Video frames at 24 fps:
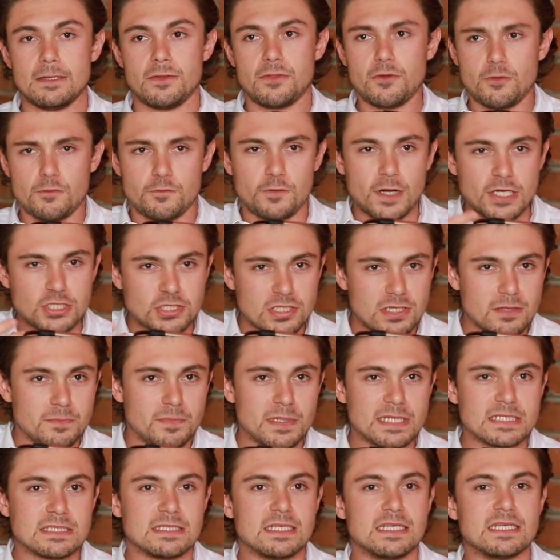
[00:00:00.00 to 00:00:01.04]
they're fresh to the
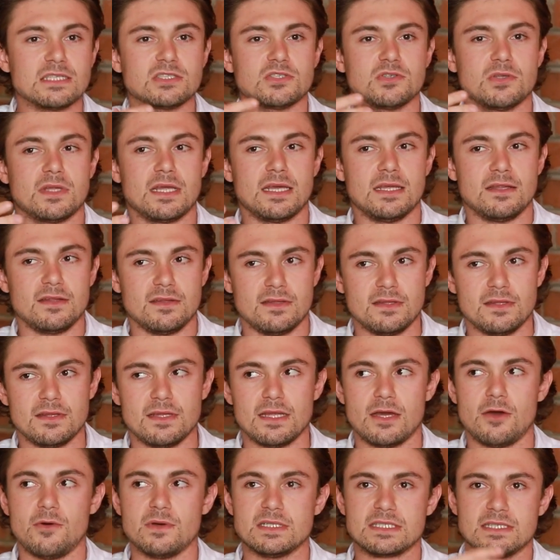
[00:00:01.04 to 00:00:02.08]
business, so
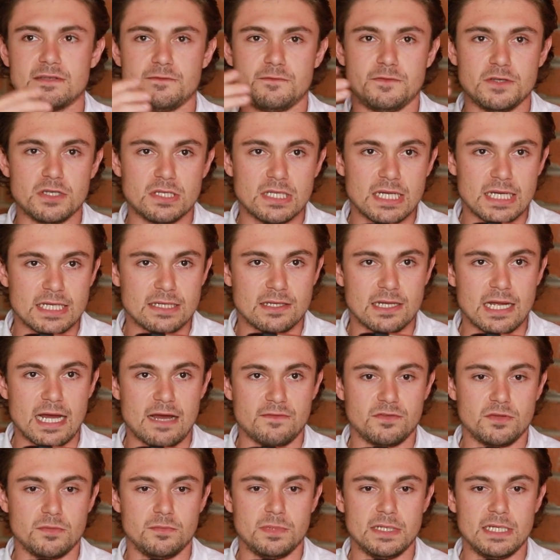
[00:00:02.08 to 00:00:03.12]
they always feel like they
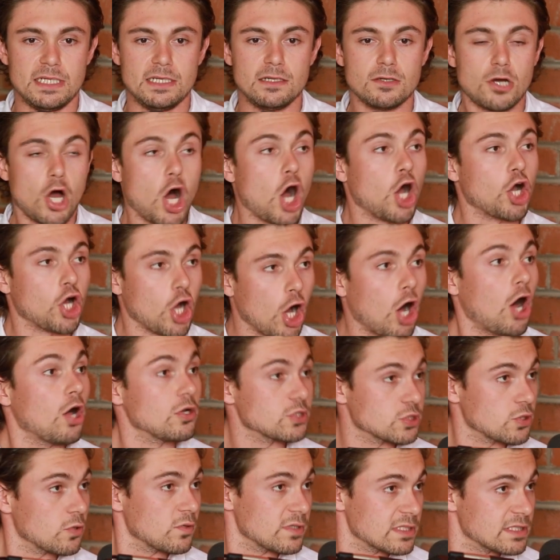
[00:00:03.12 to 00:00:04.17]
have to be on
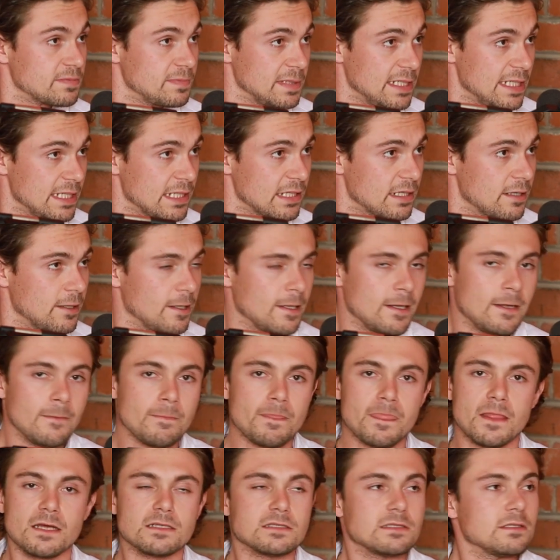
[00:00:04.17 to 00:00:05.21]
call, so to speak.
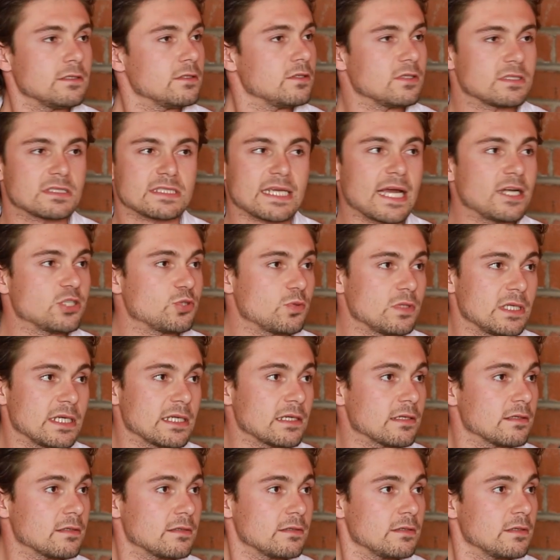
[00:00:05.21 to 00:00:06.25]
Scheduling.
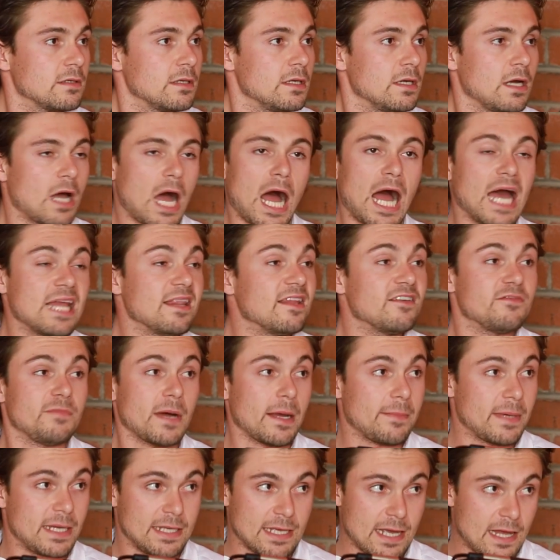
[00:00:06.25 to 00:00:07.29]
I live
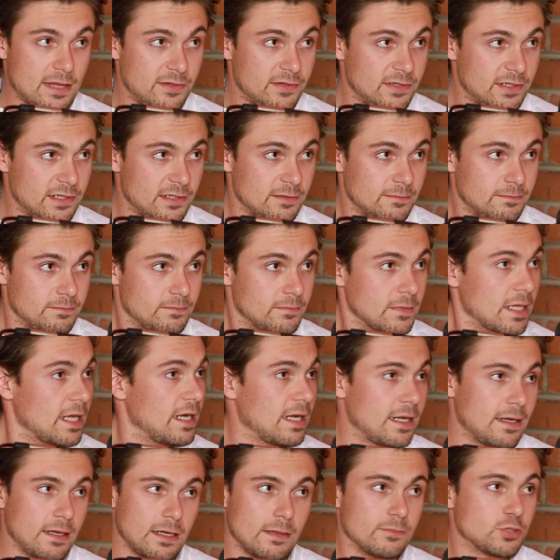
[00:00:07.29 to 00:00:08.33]
by my calendar,
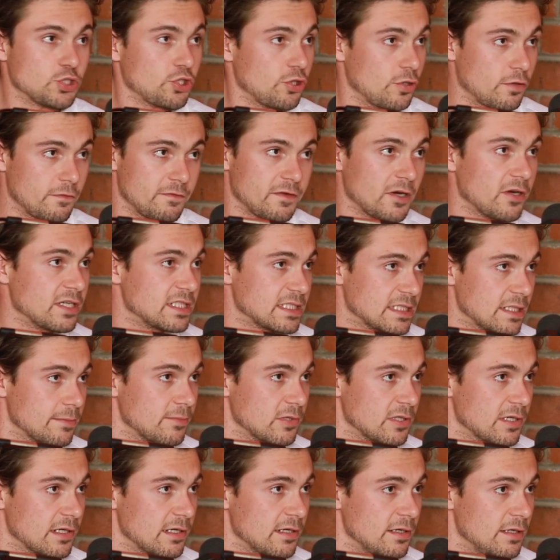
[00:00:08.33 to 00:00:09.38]
and I'm sure you're very
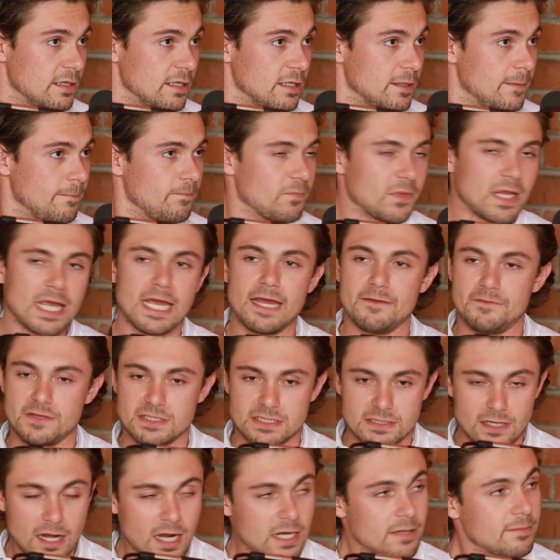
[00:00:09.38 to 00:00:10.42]
similar. If
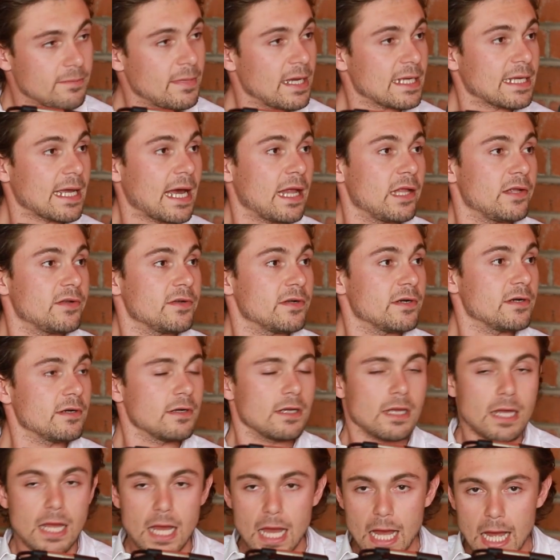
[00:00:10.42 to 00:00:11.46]
it's not in my calendar,
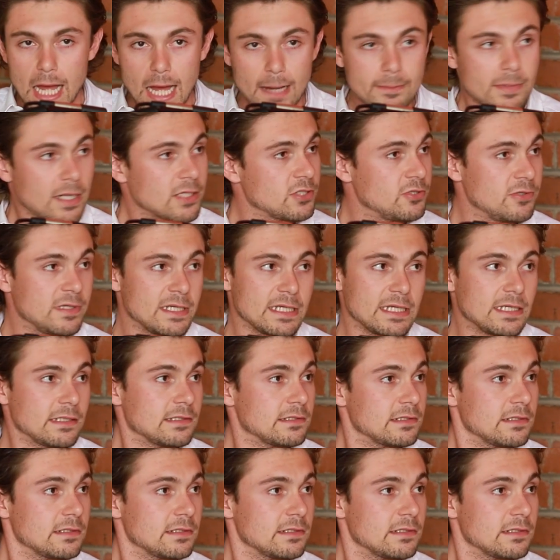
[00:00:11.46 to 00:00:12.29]
I'm not doing it.